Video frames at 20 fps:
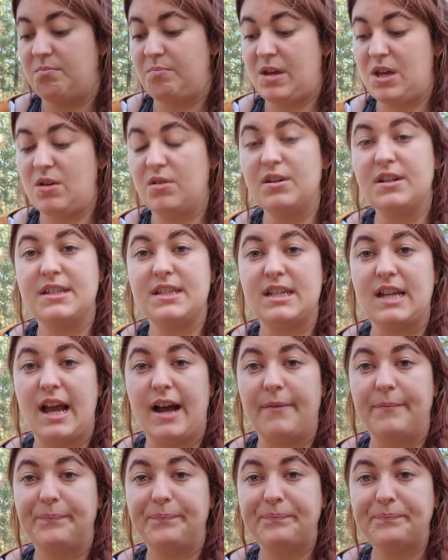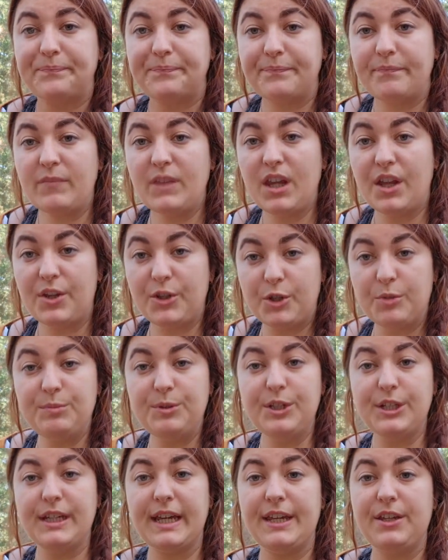be honest now.
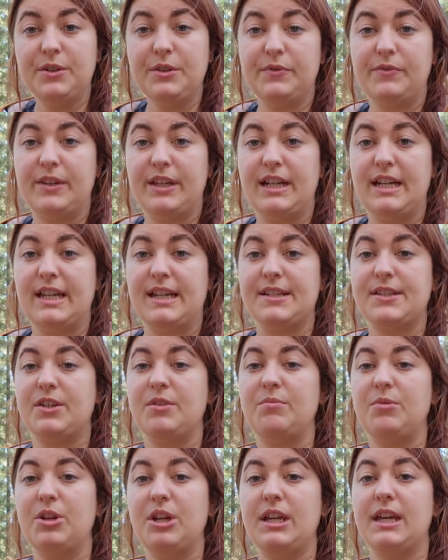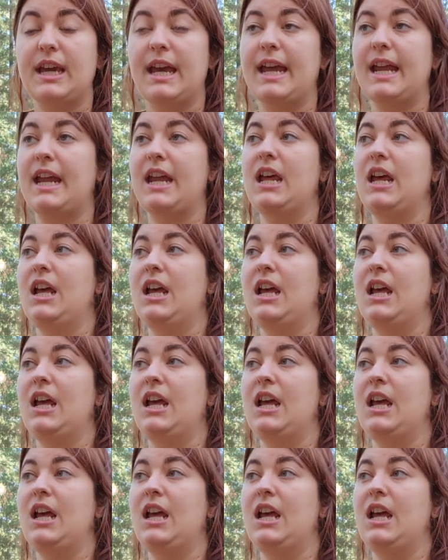Communicate your feelings. Communicate